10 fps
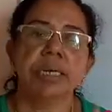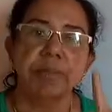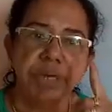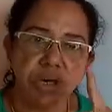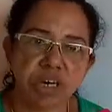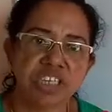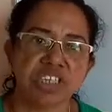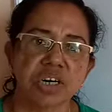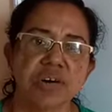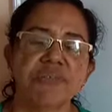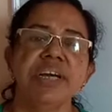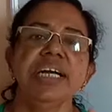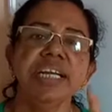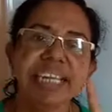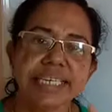because of
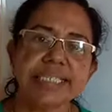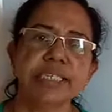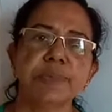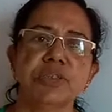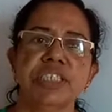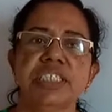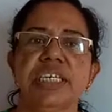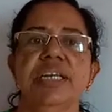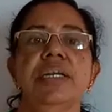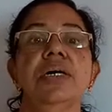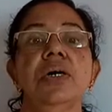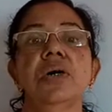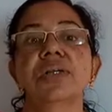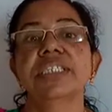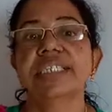its position
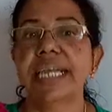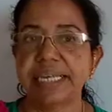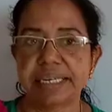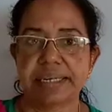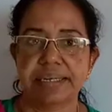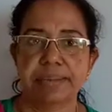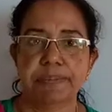or state.